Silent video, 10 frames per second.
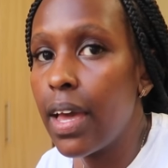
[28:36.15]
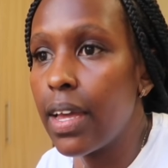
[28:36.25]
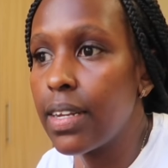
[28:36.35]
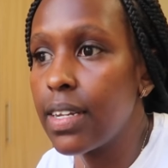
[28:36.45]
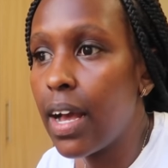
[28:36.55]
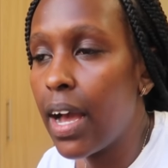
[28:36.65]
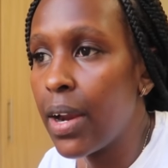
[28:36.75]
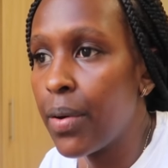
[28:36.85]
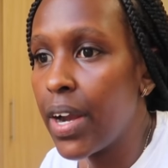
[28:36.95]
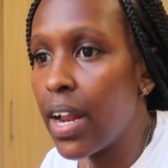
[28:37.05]
and
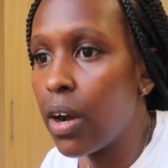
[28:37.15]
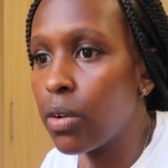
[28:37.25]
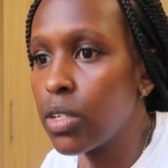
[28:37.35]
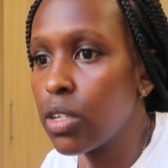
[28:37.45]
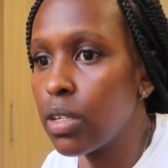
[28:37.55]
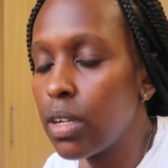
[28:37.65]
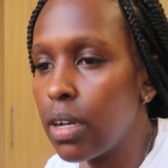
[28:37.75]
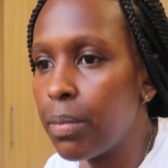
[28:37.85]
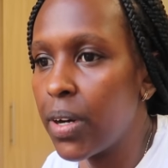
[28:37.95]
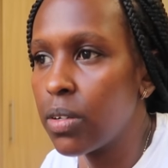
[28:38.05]
I ran out
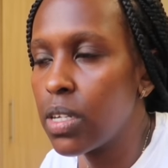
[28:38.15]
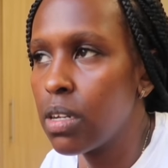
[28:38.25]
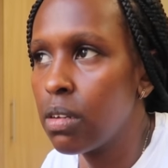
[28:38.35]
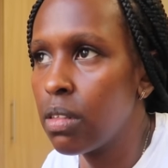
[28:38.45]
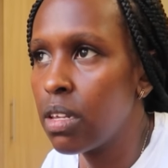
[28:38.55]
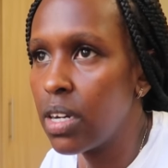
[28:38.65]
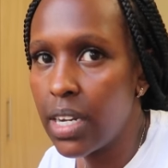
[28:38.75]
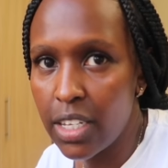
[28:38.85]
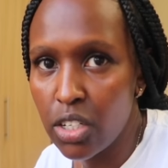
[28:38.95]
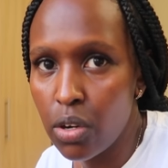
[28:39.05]
about 3
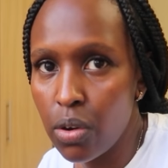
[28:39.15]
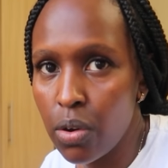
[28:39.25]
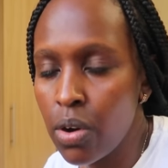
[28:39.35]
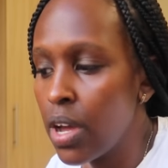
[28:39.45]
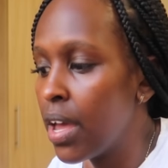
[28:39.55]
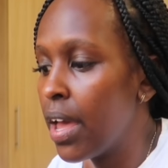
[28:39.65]
days ago,